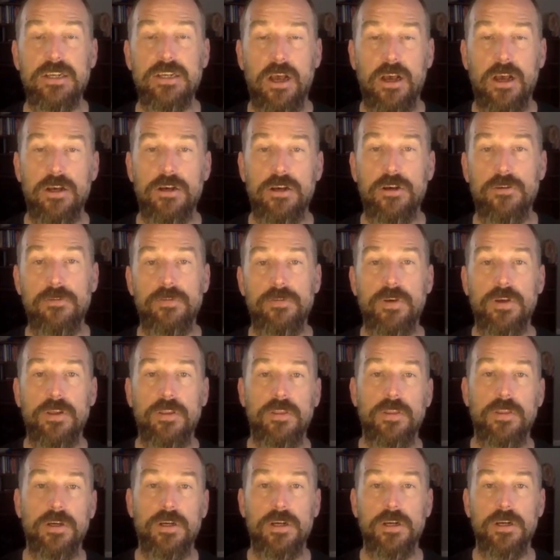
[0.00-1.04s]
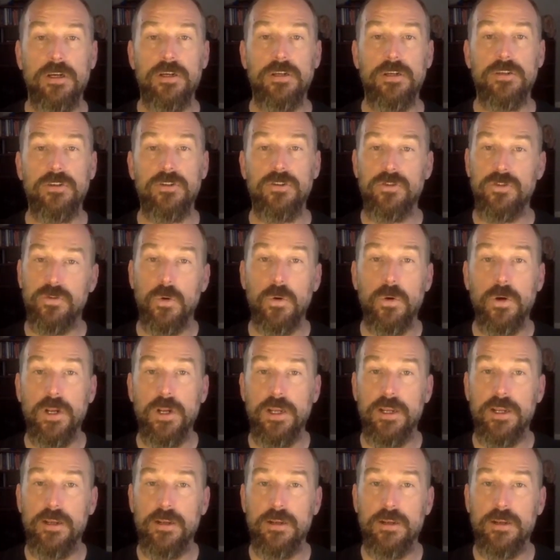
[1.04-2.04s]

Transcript: of the story.